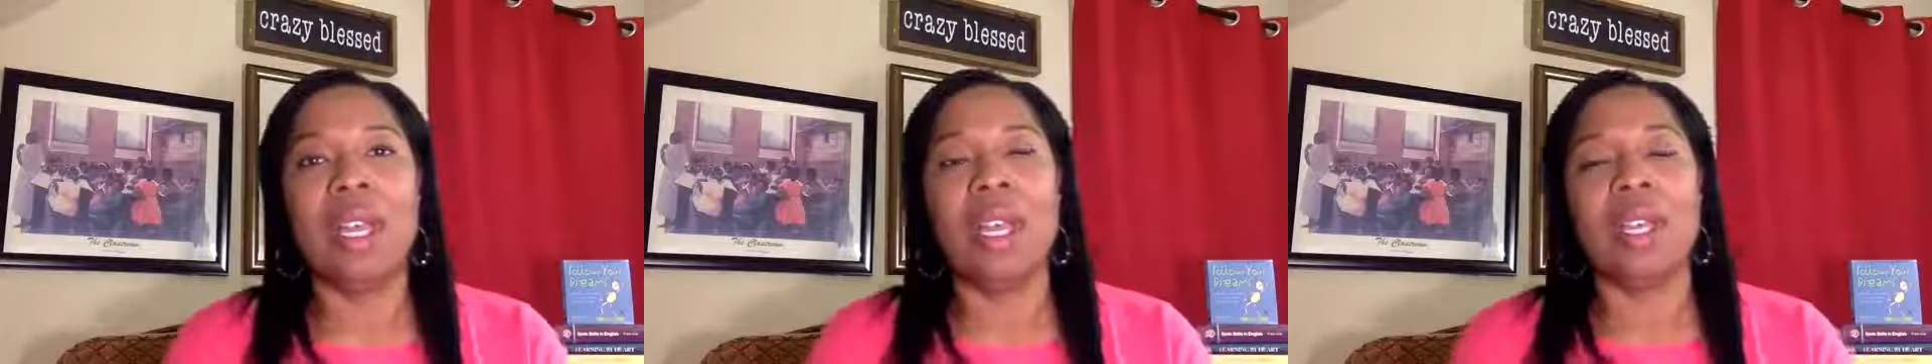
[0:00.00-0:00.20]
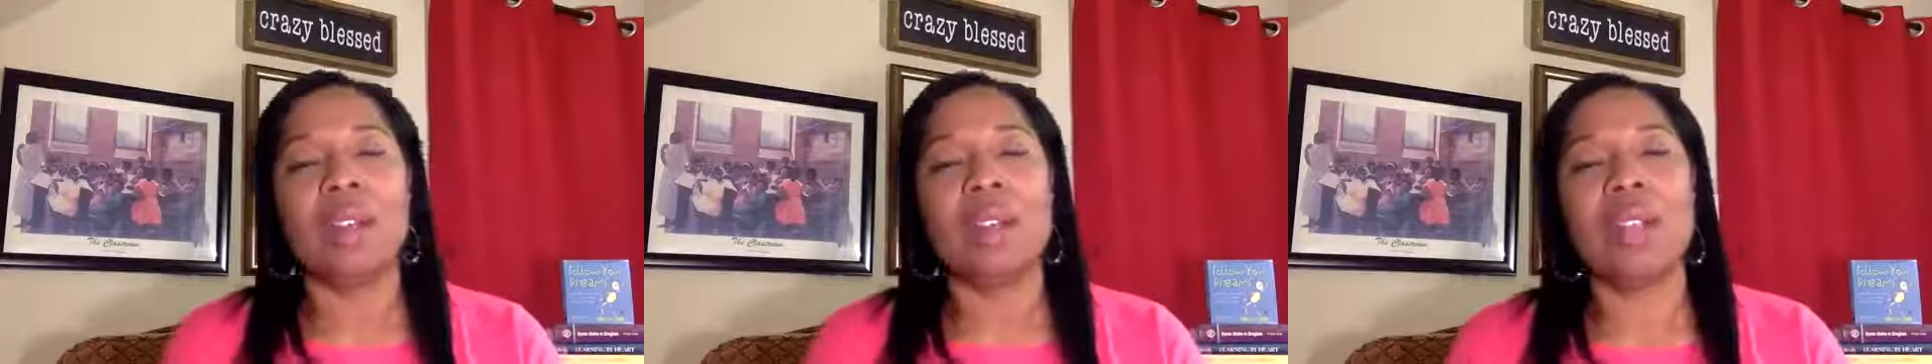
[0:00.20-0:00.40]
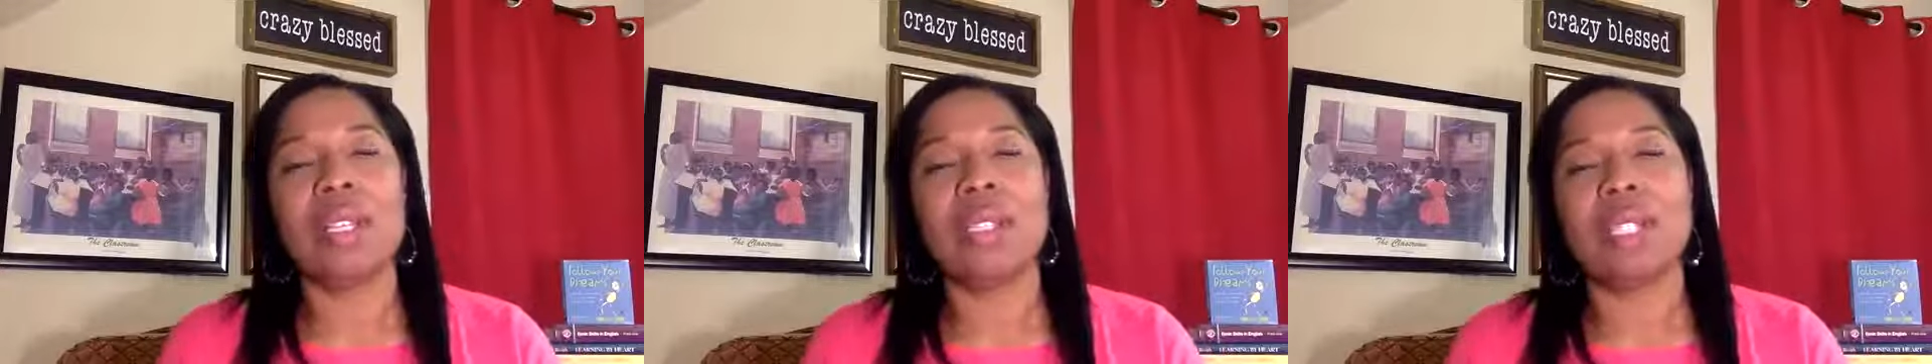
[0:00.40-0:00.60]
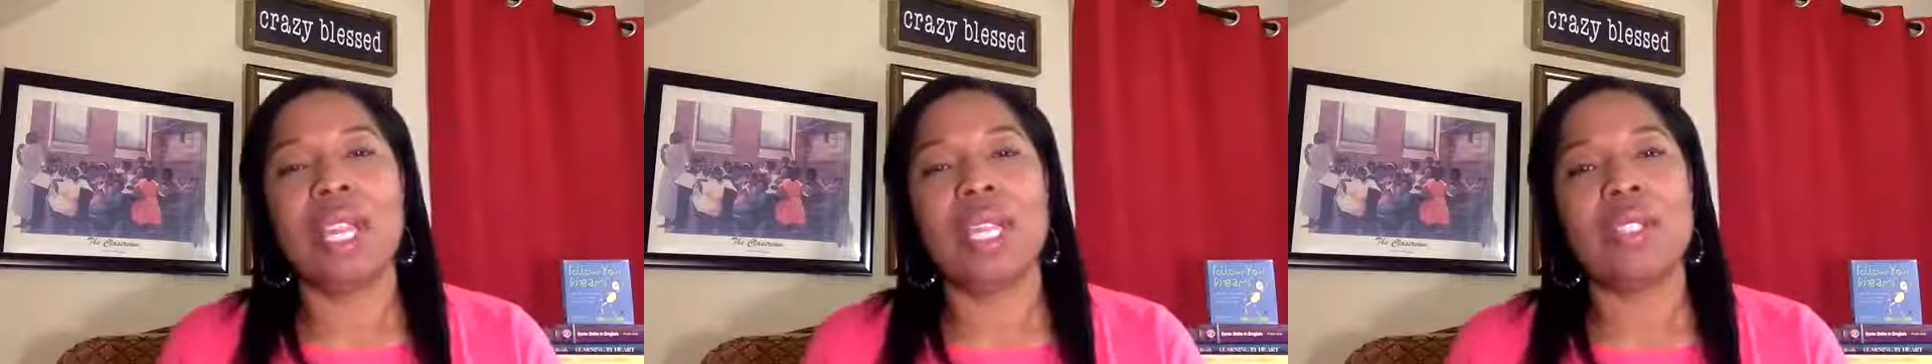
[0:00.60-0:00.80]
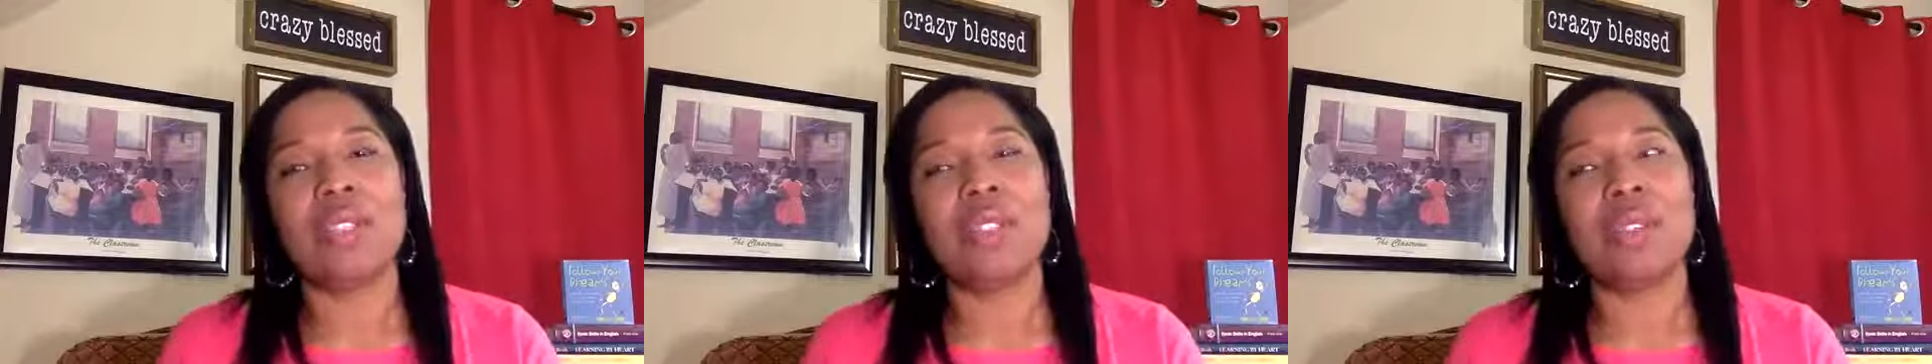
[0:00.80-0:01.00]
across the
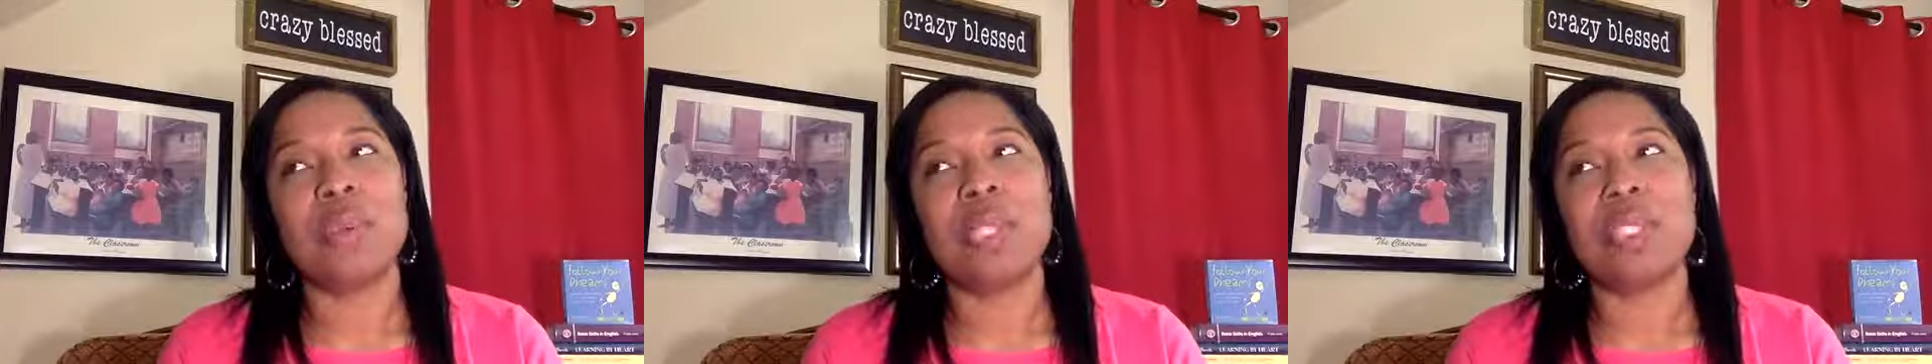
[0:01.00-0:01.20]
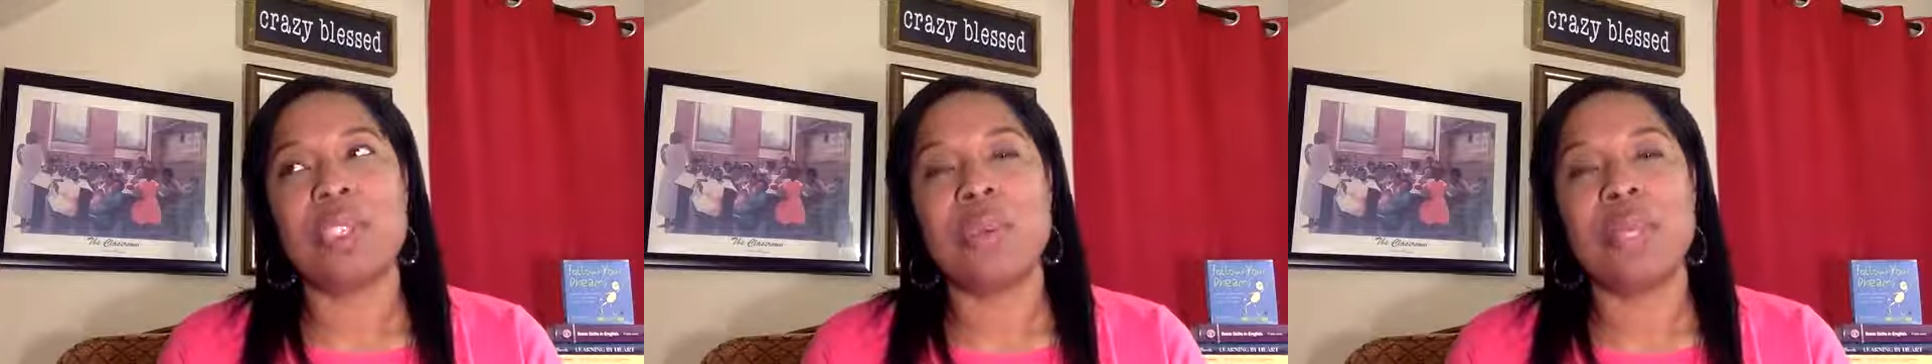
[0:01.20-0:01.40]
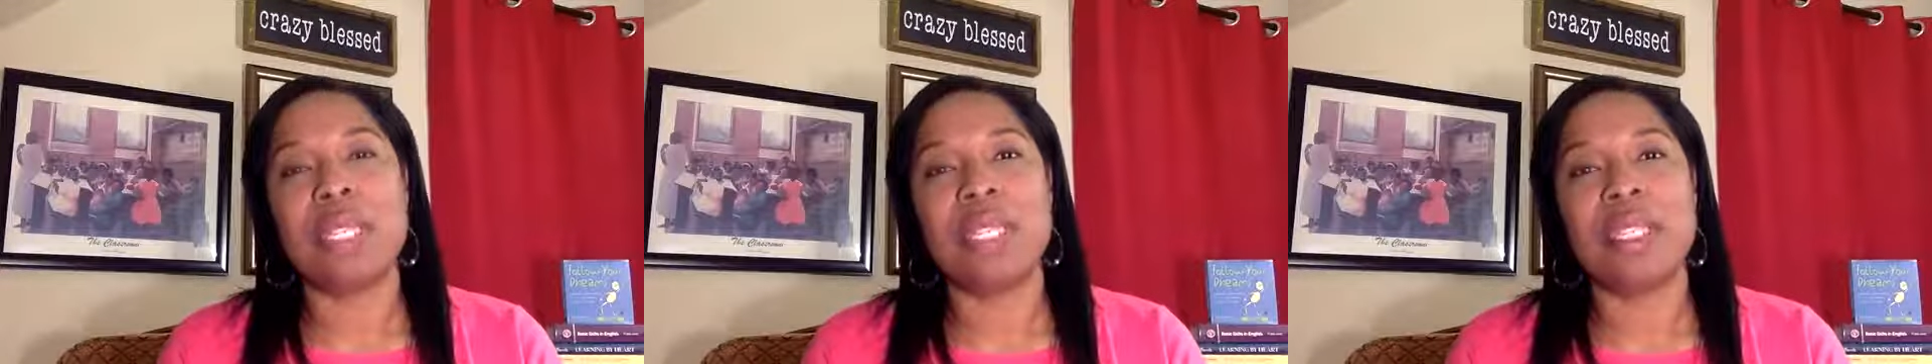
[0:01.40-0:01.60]
country where so many